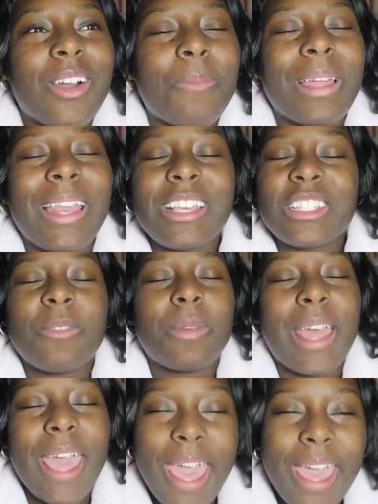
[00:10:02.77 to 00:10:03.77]
go. I'm not a headscarf,
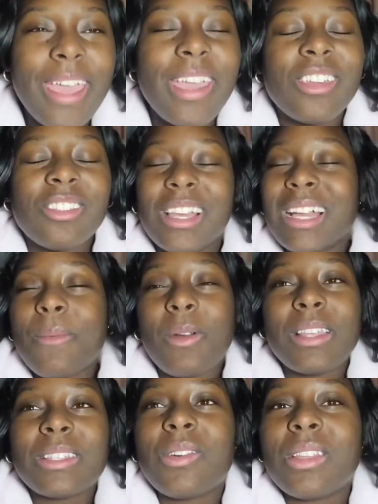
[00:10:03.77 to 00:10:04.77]
but a hat. She's like, come
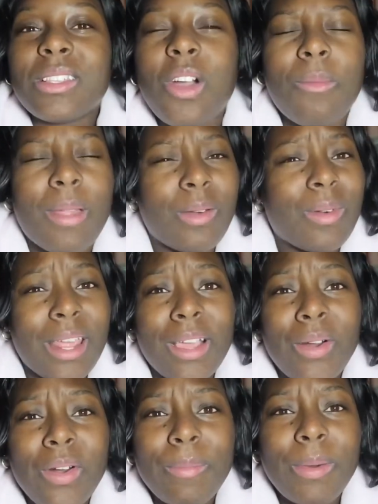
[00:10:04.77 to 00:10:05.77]
on, let's go, let's go. I'm like, where they
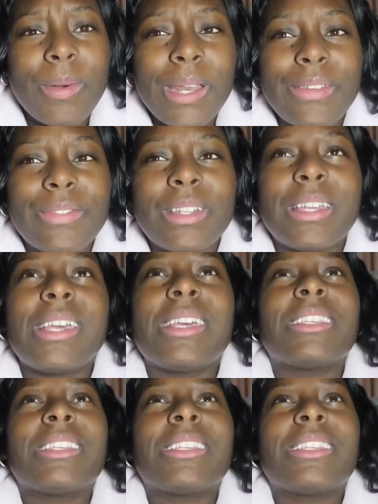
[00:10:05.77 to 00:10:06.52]
going? But whatever.